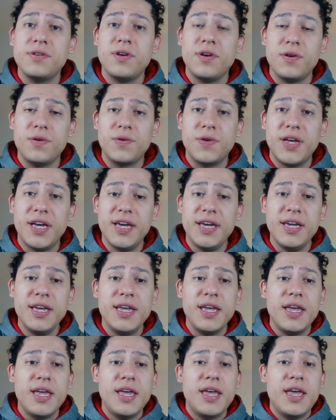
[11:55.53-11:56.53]
Okay,
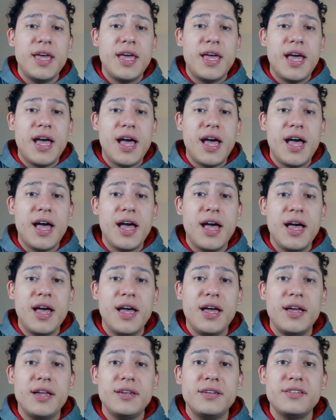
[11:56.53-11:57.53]

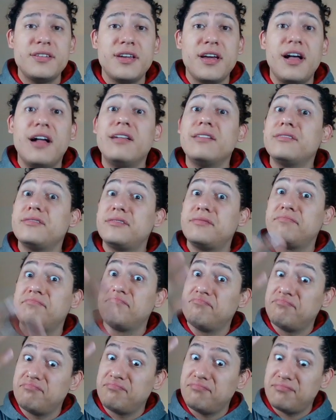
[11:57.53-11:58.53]
and I'll
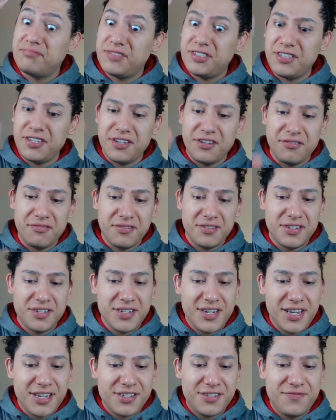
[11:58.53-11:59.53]
see you in the
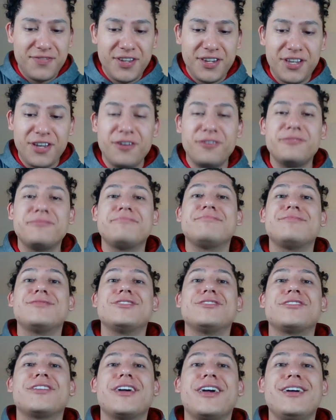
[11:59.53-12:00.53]
next video.
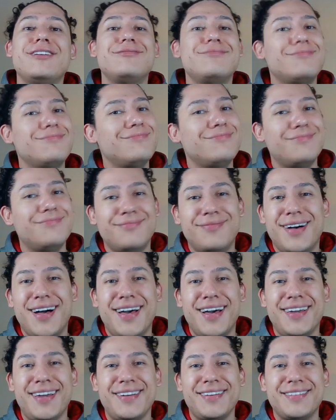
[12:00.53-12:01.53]
Okay,
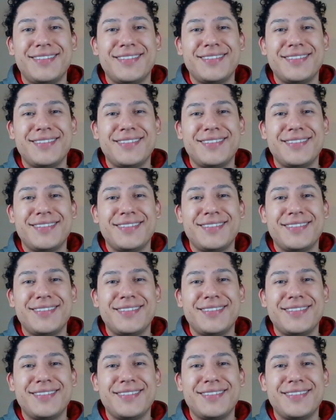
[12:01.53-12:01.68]
bye.